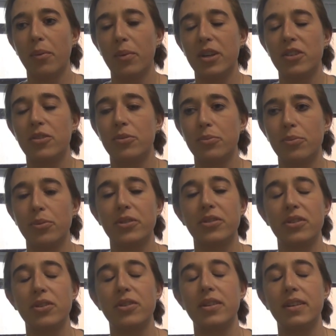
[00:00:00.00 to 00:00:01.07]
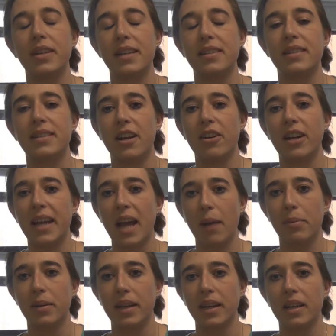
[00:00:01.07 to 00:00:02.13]
which wasn't necessarily
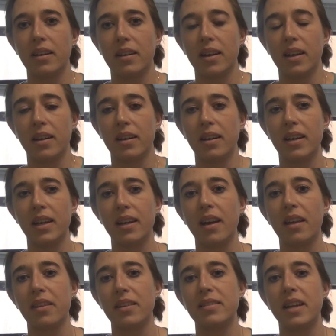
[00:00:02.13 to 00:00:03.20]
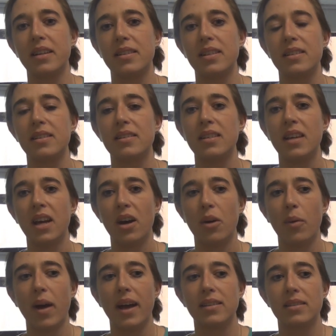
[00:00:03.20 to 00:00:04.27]
happening in other centres
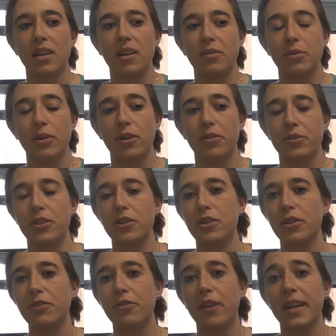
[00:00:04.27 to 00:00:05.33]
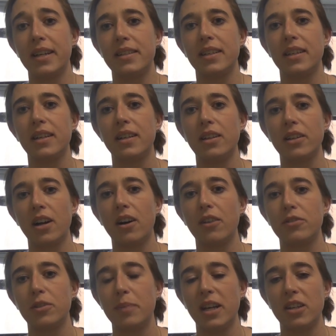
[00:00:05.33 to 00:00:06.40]
where staff were often too afraid to look
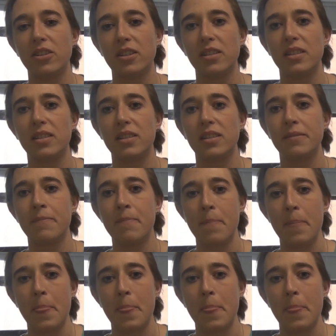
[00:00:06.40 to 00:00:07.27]
after patients.